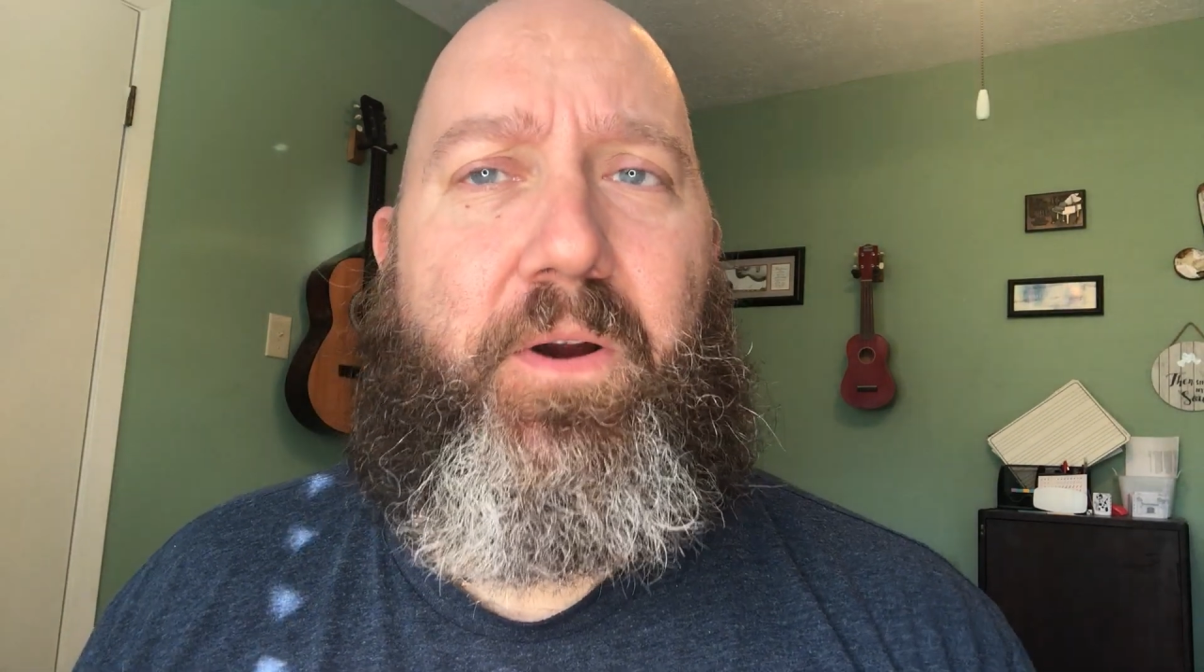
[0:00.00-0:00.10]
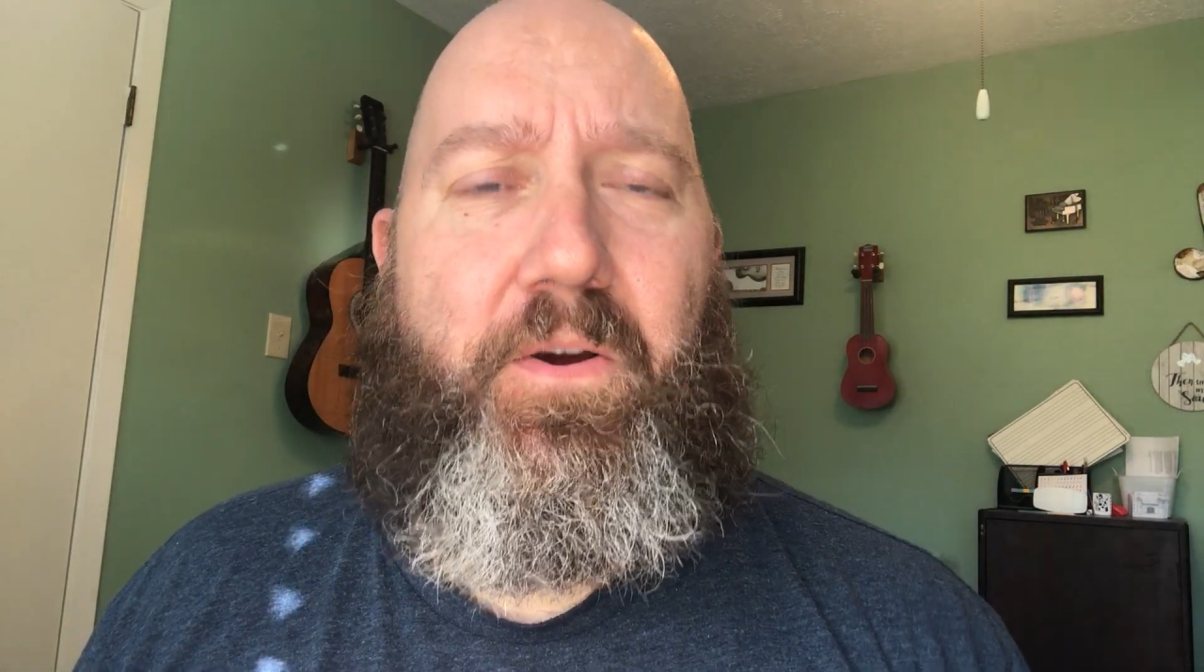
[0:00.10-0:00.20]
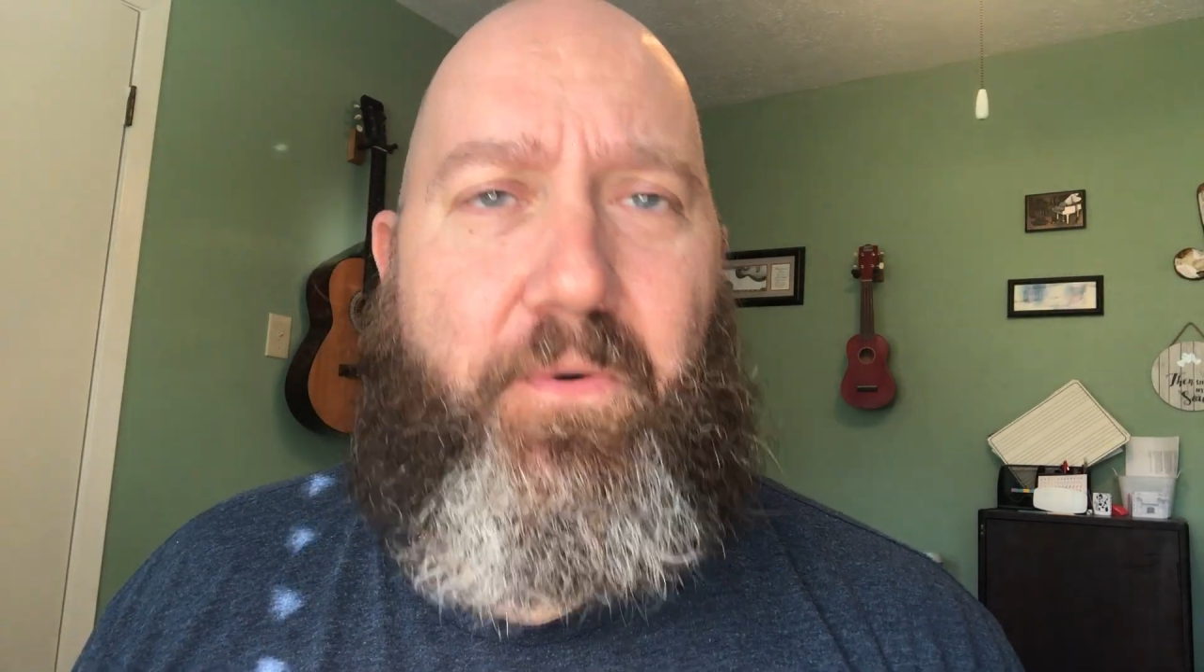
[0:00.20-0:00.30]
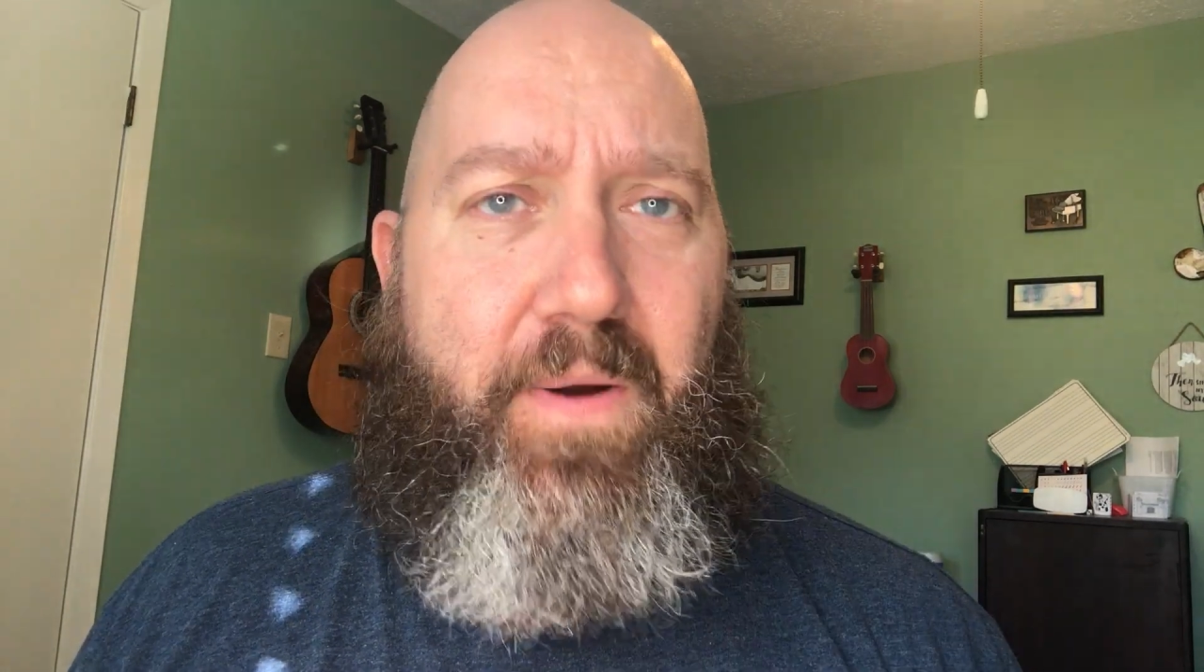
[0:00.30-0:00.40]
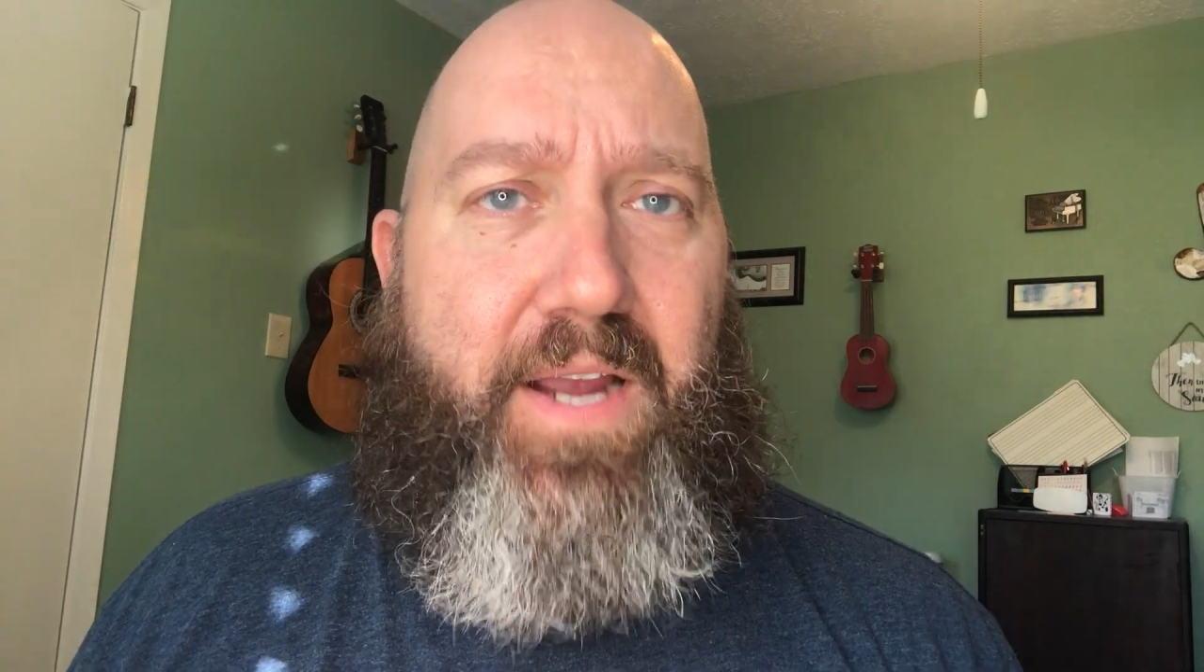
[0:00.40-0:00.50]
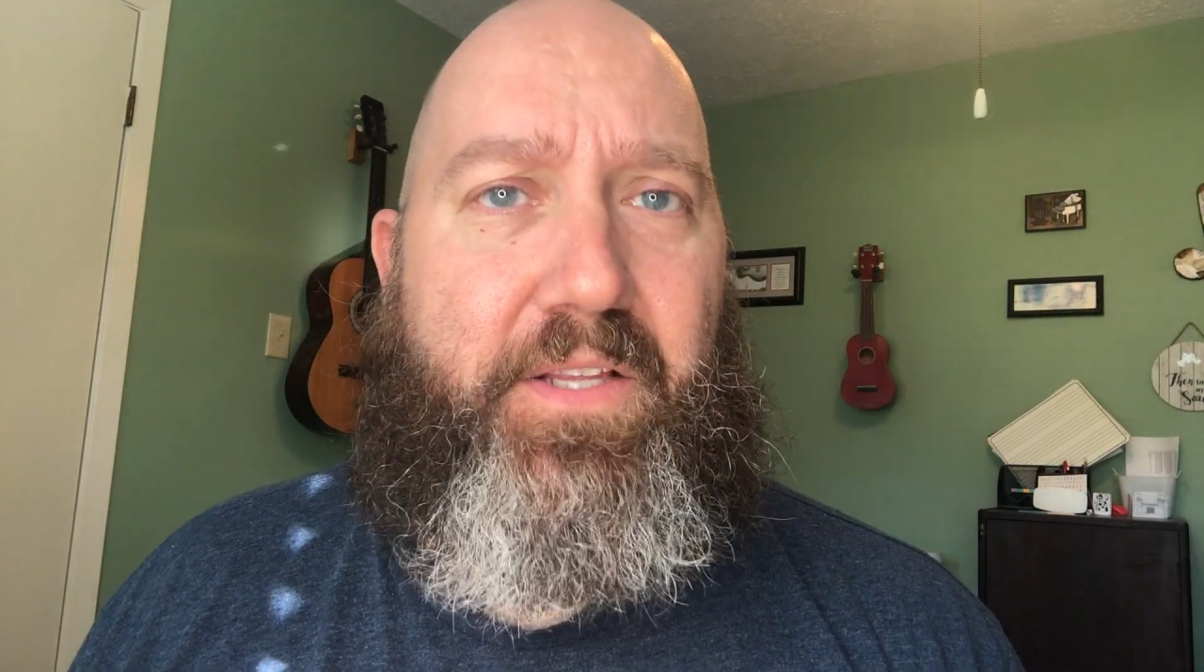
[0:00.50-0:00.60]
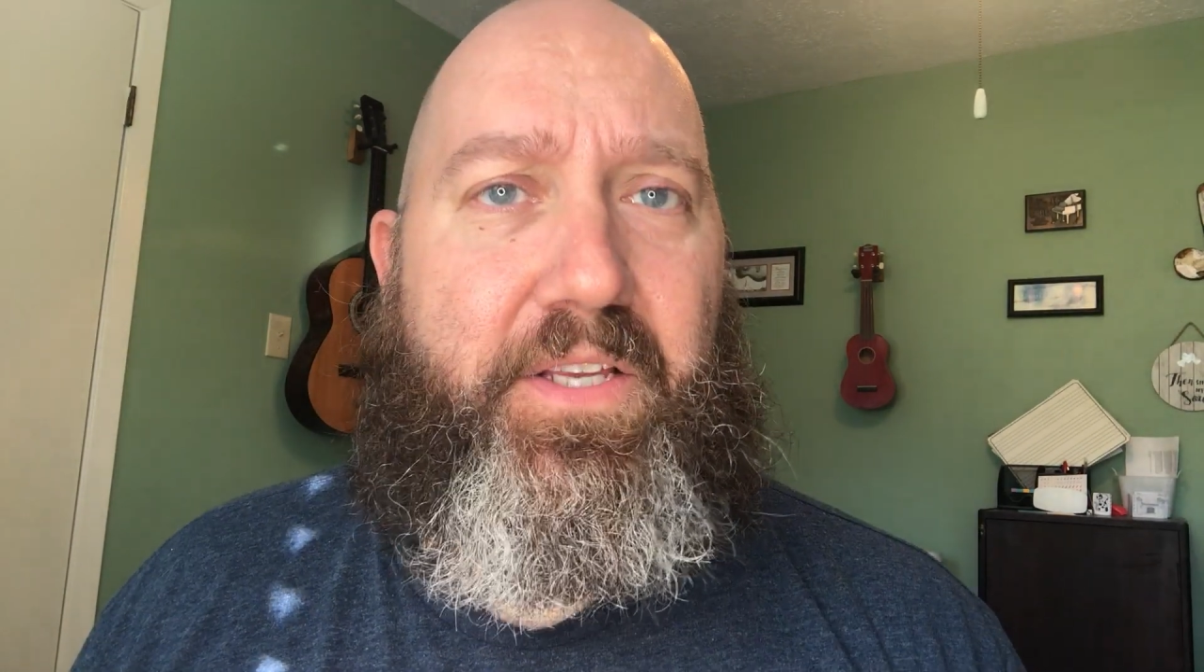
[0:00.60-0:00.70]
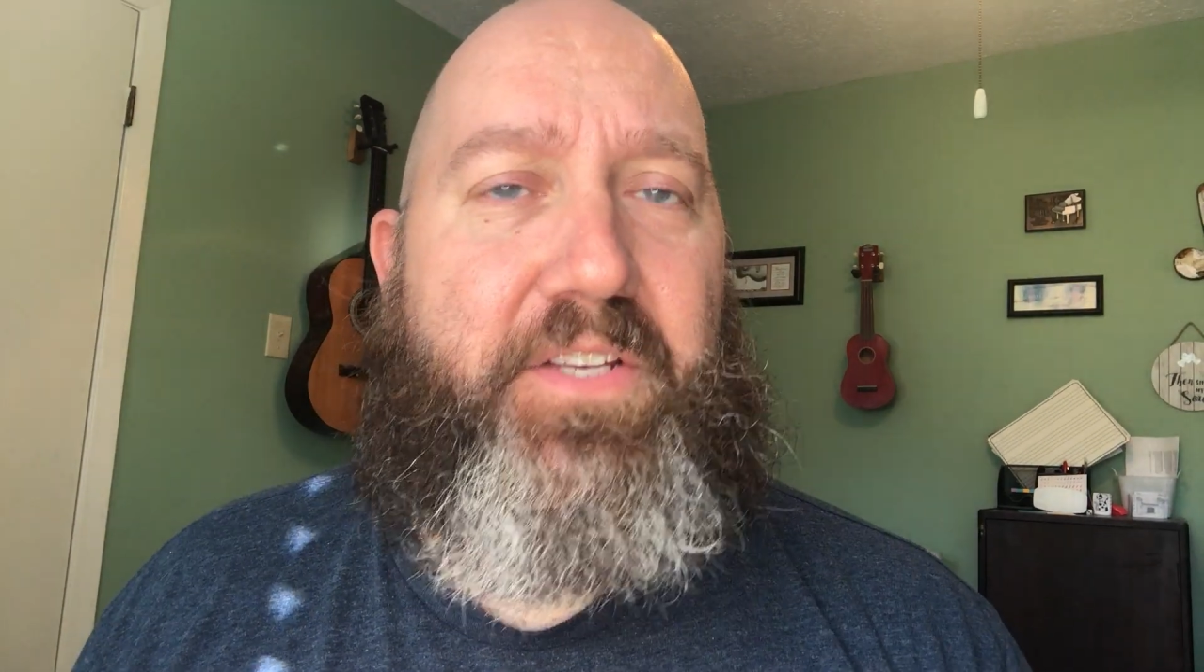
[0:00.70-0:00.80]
correctly,